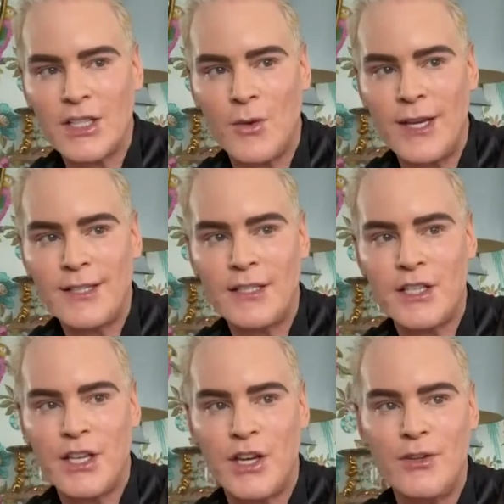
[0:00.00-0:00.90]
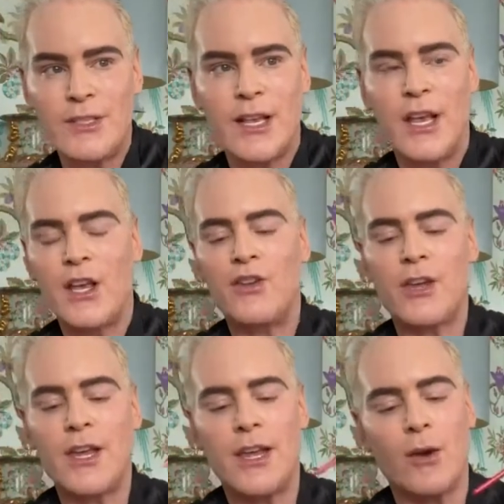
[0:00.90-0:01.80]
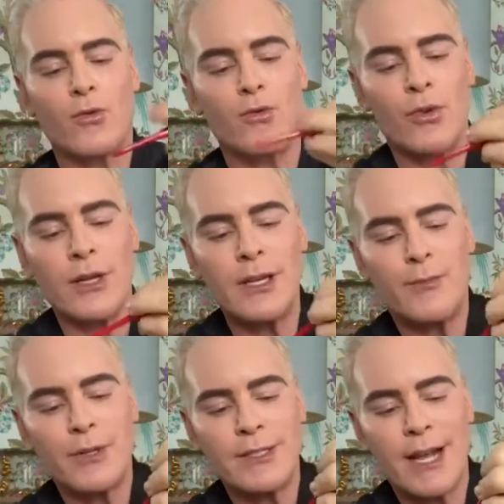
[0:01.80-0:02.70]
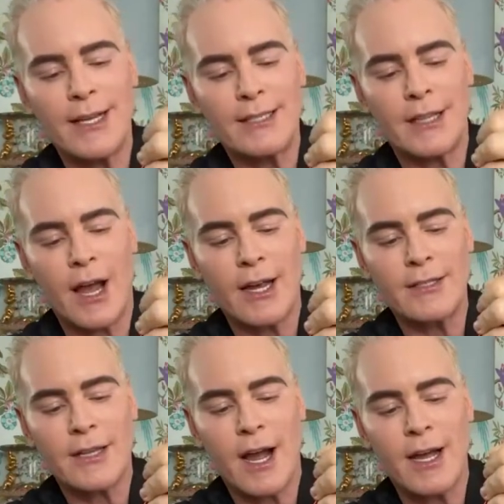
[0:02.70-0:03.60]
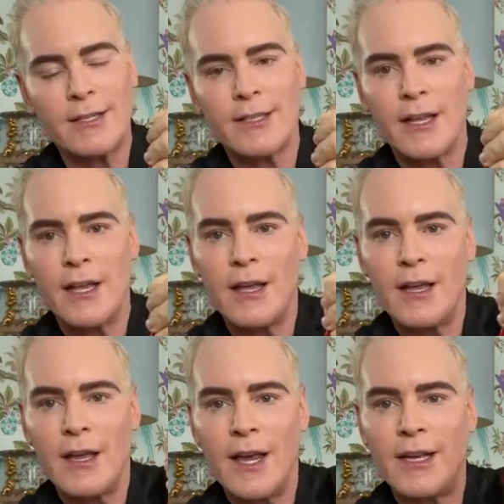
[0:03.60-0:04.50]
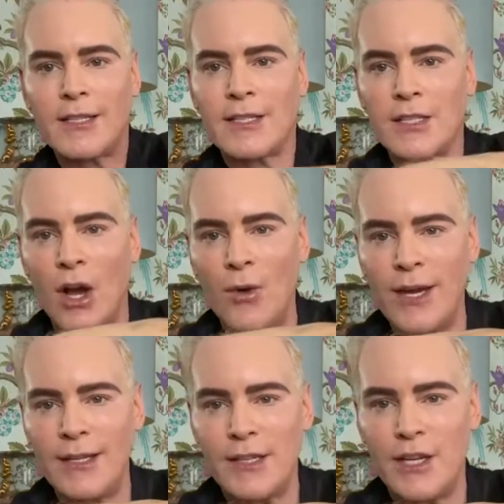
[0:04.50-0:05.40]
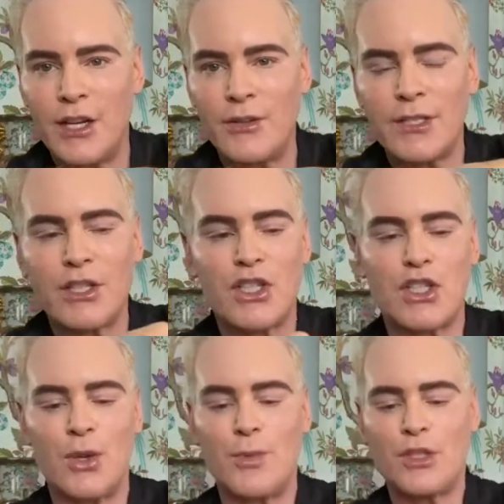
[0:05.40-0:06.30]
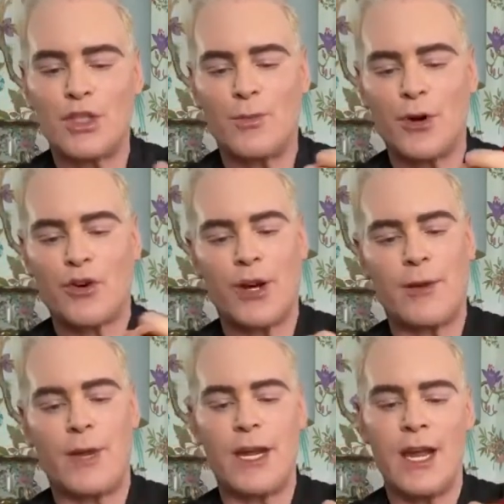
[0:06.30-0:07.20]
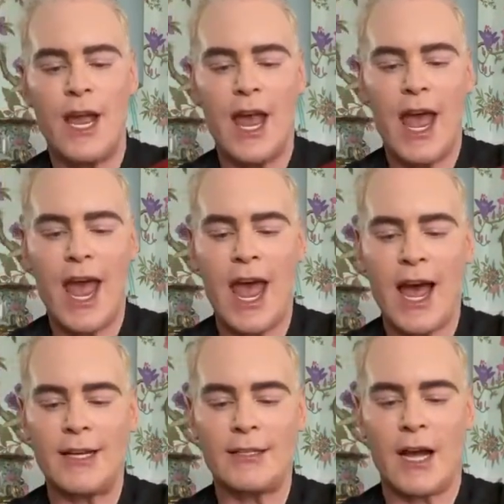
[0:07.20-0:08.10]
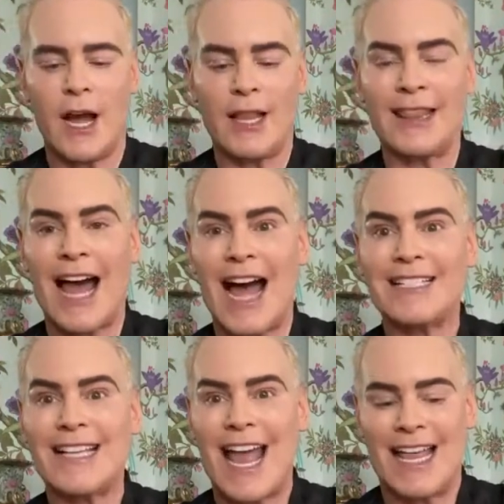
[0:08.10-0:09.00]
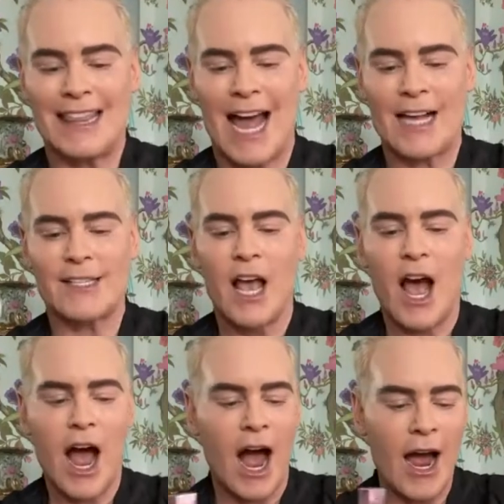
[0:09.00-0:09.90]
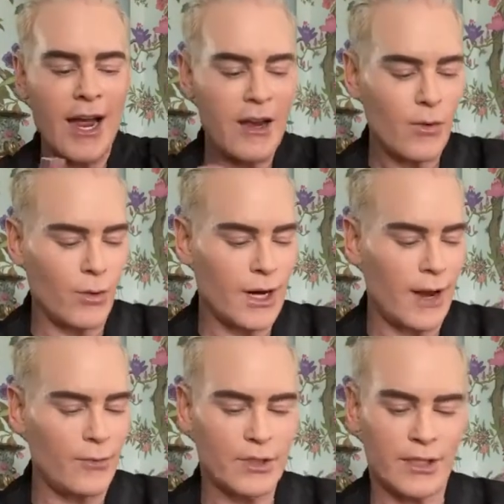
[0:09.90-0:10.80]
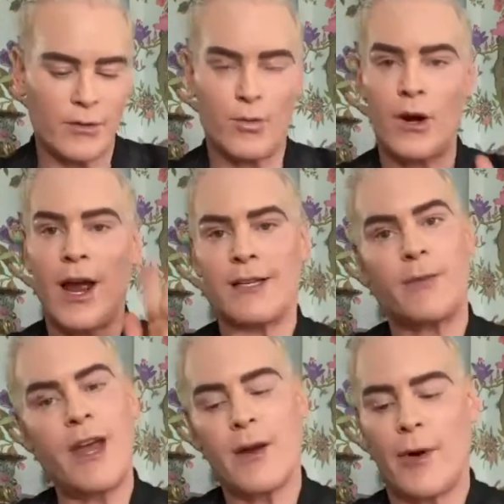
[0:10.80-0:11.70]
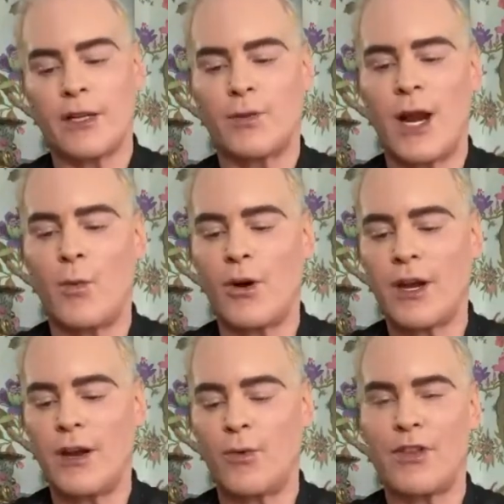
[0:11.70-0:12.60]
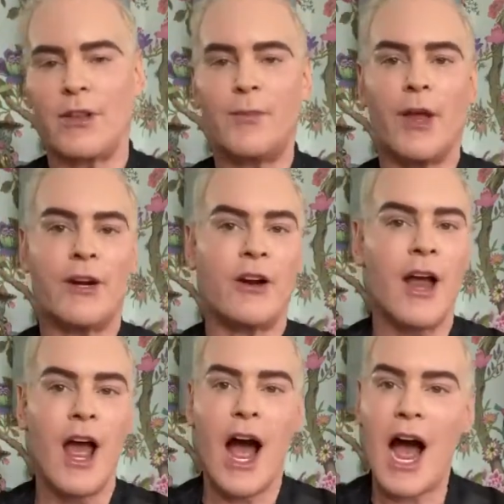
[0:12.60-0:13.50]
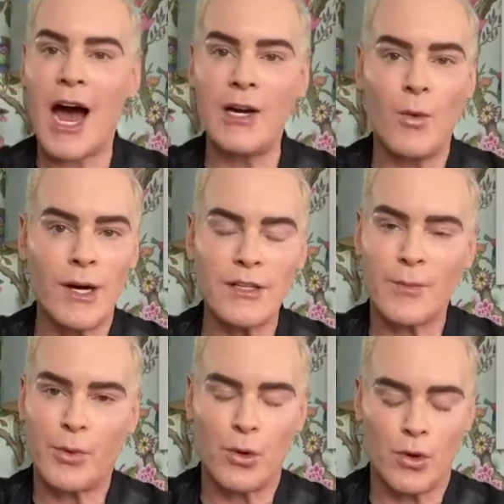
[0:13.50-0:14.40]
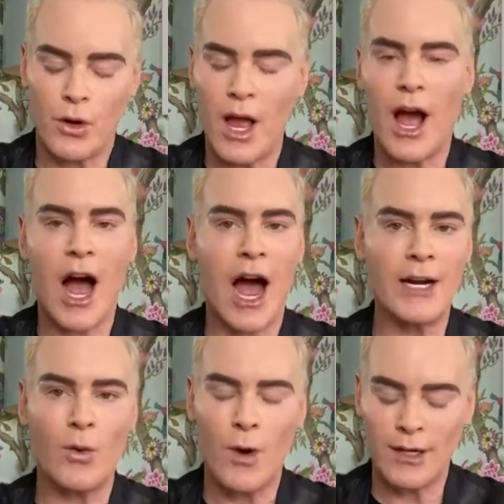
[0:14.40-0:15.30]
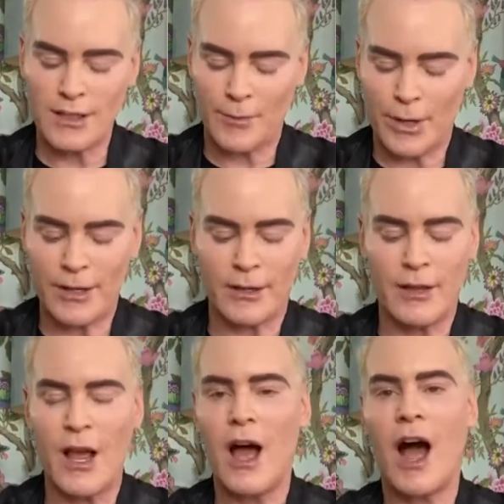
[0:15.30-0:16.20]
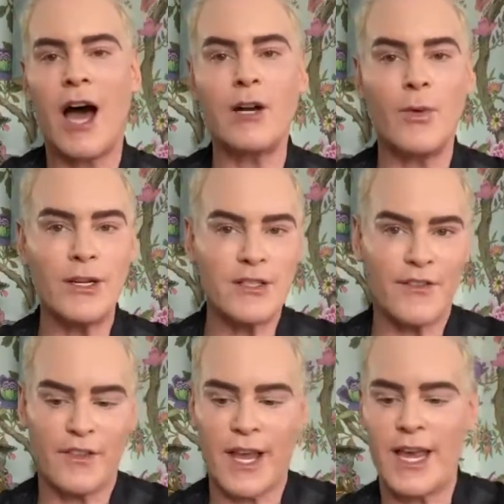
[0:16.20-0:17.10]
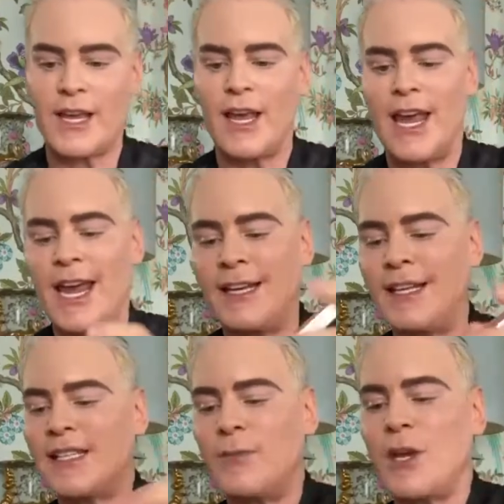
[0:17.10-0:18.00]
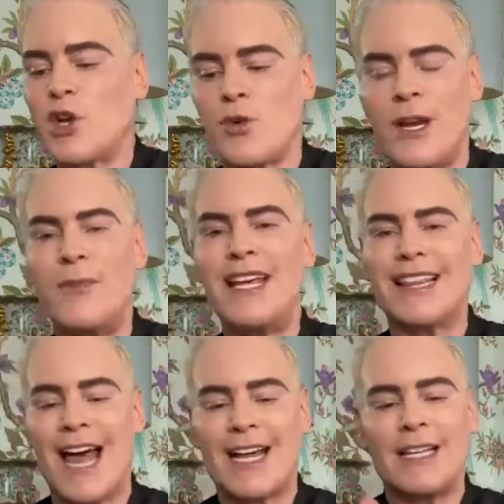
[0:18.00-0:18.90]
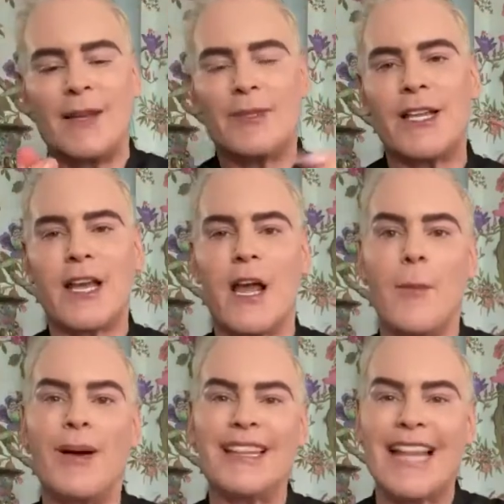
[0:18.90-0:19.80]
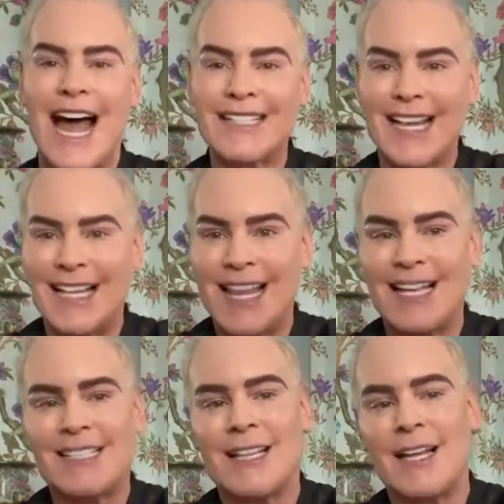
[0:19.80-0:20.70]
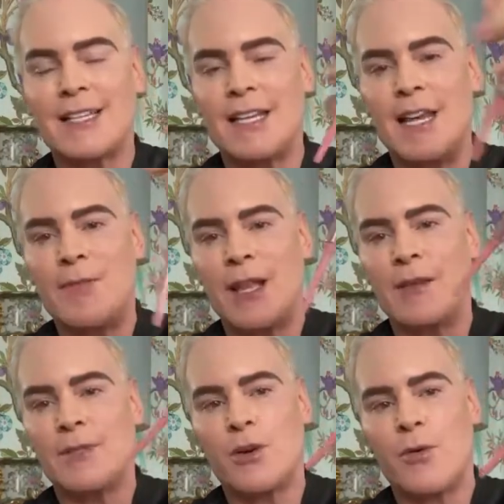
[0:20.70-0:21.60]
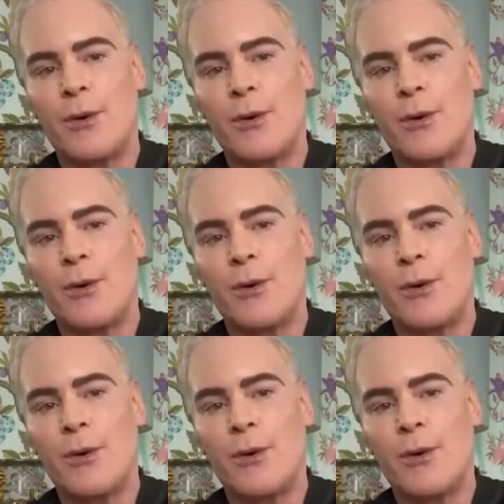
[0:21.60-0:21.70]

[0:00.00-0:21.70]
so easy to use. You can get really precise lines, guys. It's so easy to use. Super, super creamy. And lasts. As a makeup artist, when I'm working with a lip liner, I don't want it to pool. I don't want it to pill. I don't want it to flake. It needs to be creamy like a lipstick, but last and keep that lipstick